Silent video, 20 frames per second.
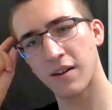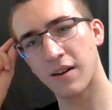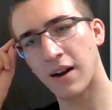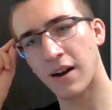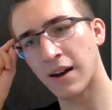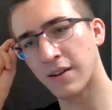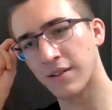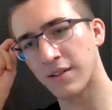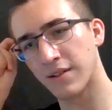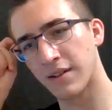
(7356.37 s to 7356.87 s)

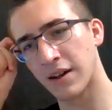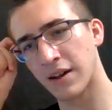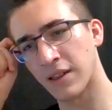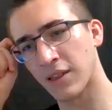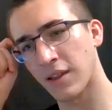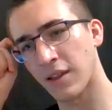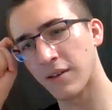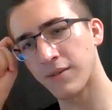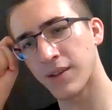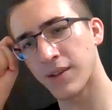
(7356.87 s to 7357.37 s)
I'd
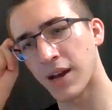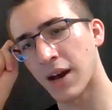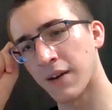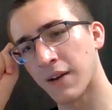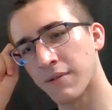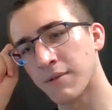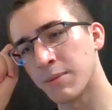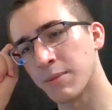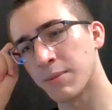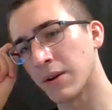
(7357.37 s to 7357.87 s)
love to
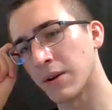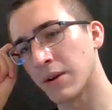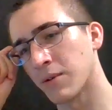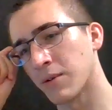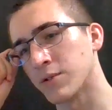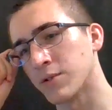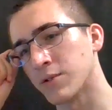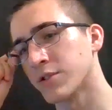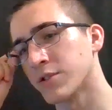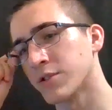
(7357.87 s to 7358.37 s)
have a big
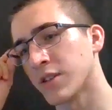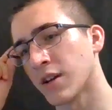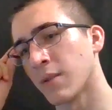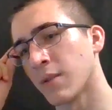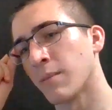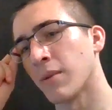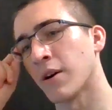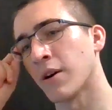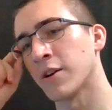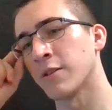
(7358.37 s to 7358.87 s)
orange
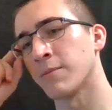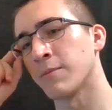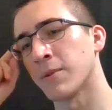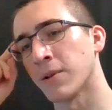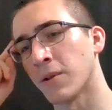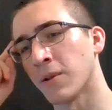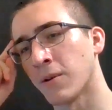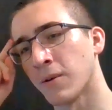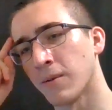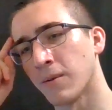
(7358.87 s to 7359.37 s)
chicken body
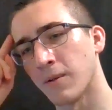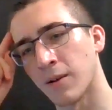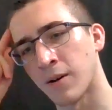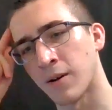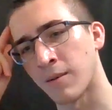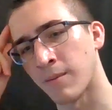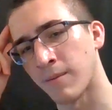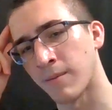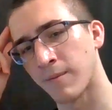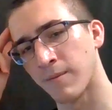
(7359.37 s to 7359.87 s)
pillow.
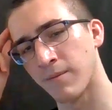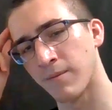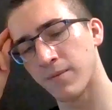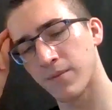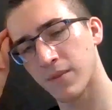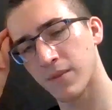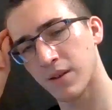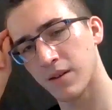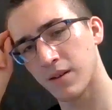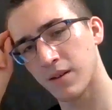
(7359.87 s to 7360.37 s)

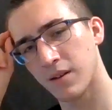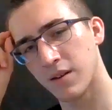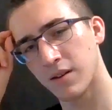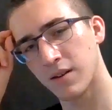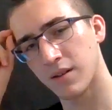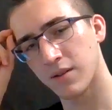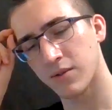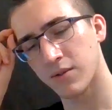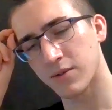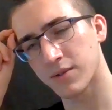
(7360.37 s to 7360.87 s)

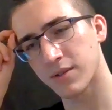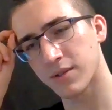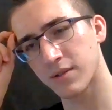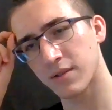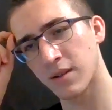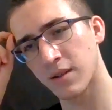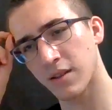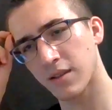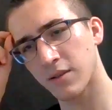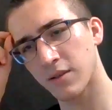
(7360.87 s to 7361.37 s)
There's
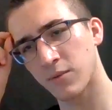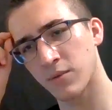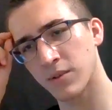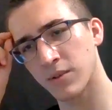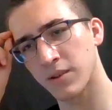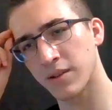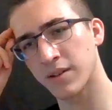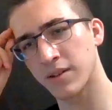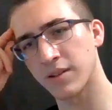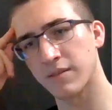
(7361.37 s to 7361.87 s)
nothing
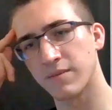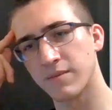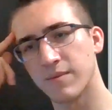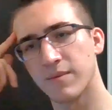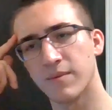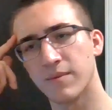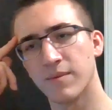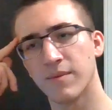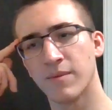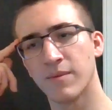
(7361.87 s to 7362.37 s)
really
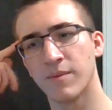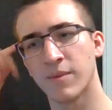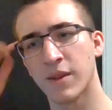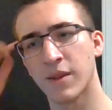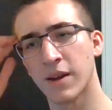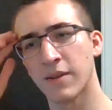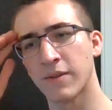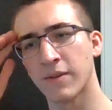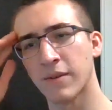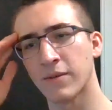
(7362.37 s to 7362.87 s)
that
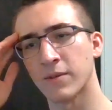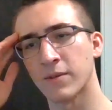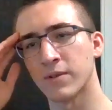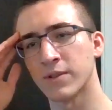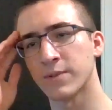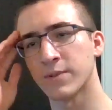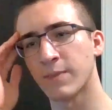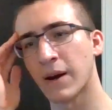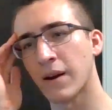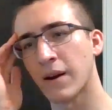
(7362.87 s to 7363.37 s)
I've ever
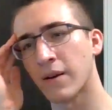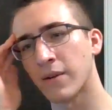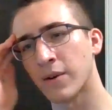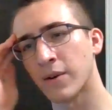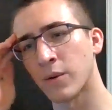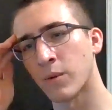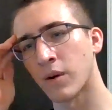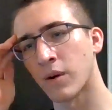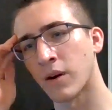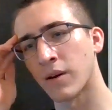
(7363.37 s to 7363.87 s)
aspired
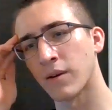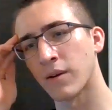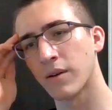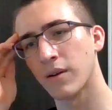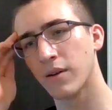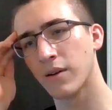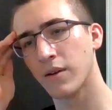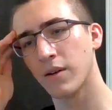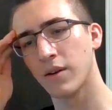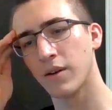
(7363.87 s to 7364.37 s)
to want
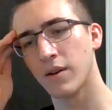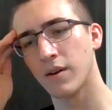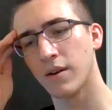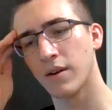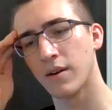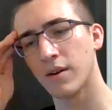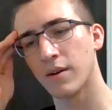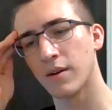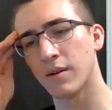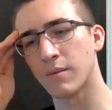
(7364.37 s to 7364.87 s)

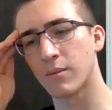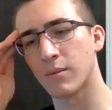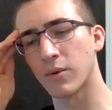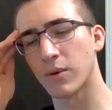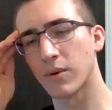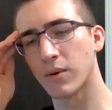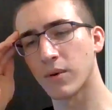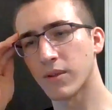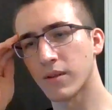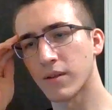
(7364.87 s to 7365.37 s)

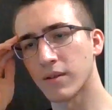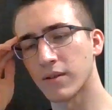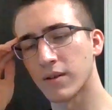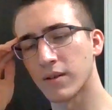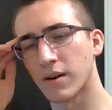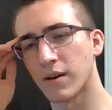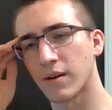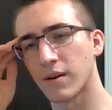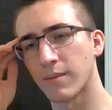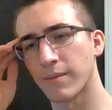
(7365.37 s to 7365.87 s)
more
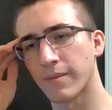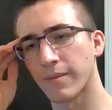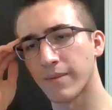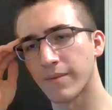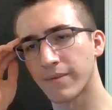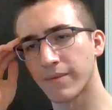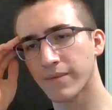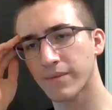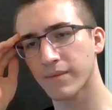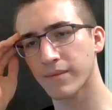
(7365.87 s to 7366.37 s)
than
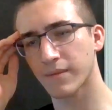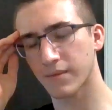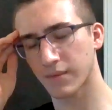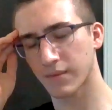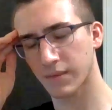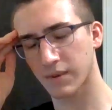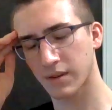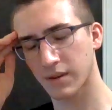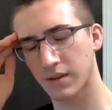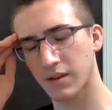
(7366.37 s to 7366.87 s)

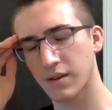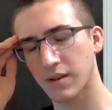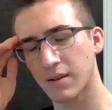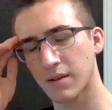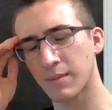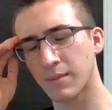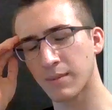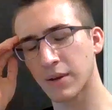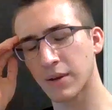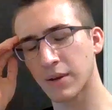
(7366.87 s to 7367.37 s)

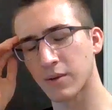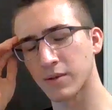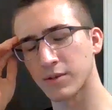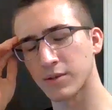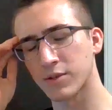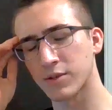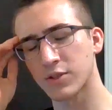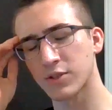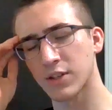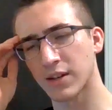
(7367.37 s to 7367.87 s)
big
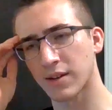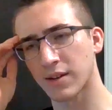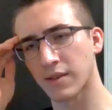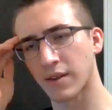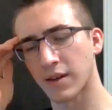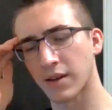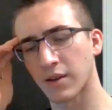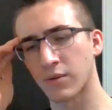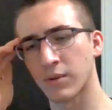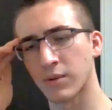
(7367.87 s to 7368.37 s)
orange chicken,
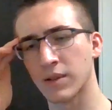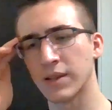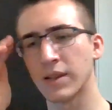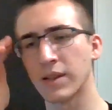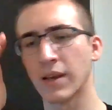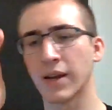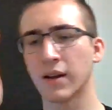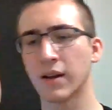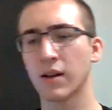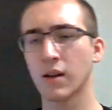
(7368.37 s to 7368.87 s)
like a really
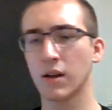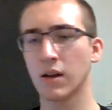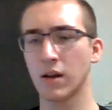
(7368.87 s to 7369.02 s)
like